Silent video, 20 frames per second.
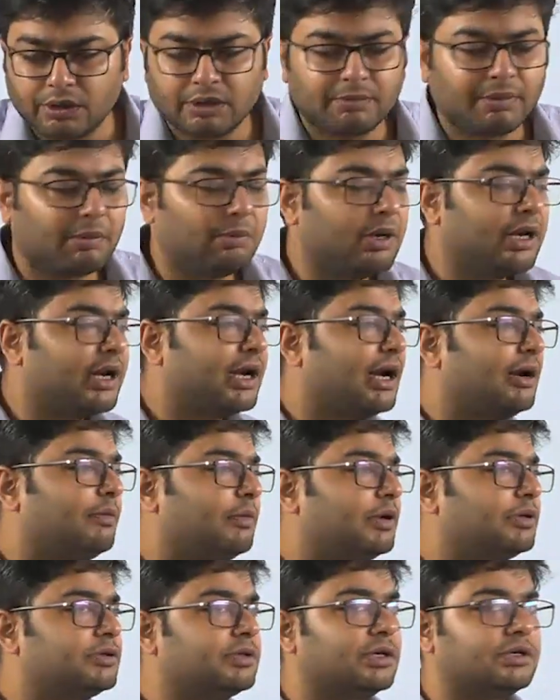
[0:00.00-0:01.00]
public
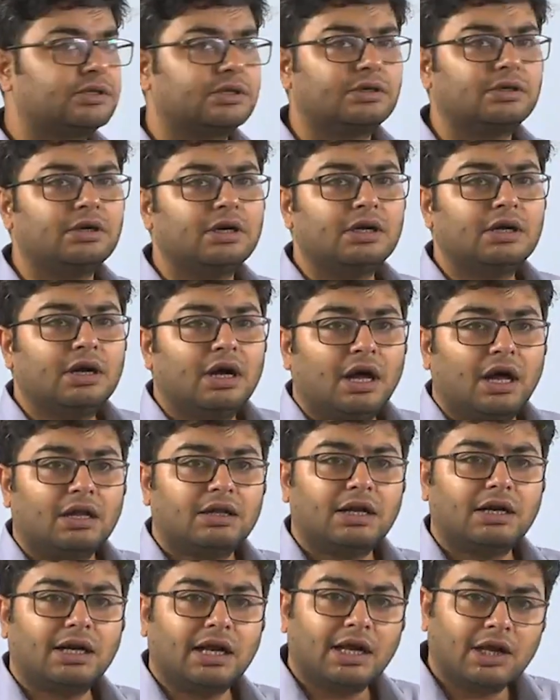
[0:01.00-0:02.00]
administration,
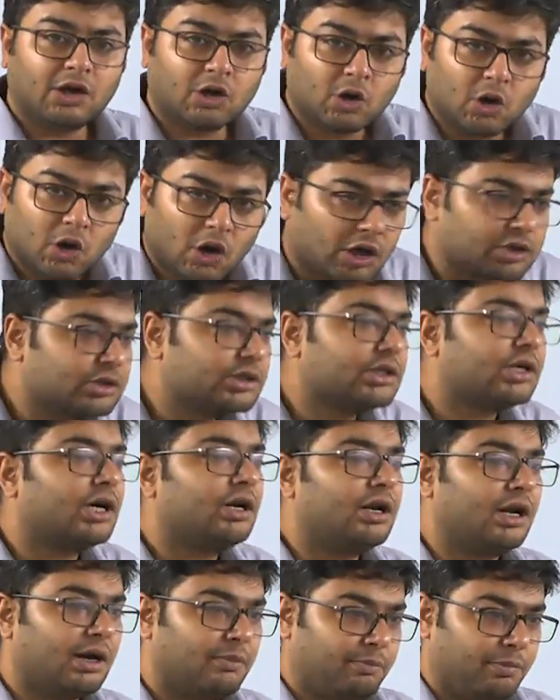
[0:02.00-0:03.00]
that
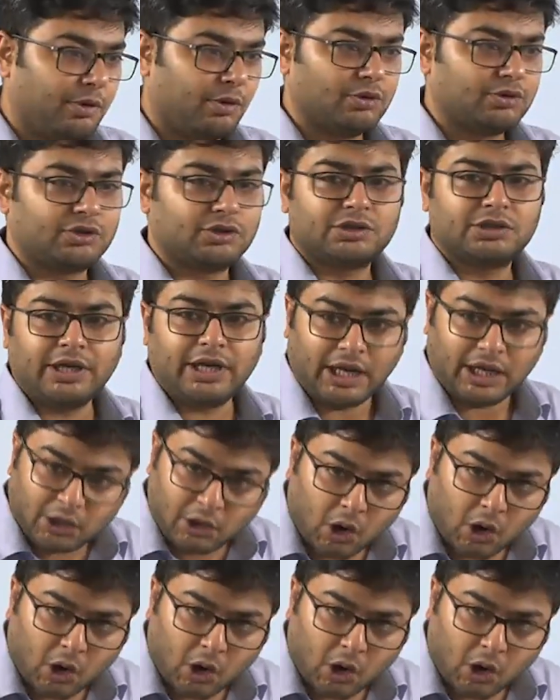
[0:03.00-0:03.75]
ecological approach, the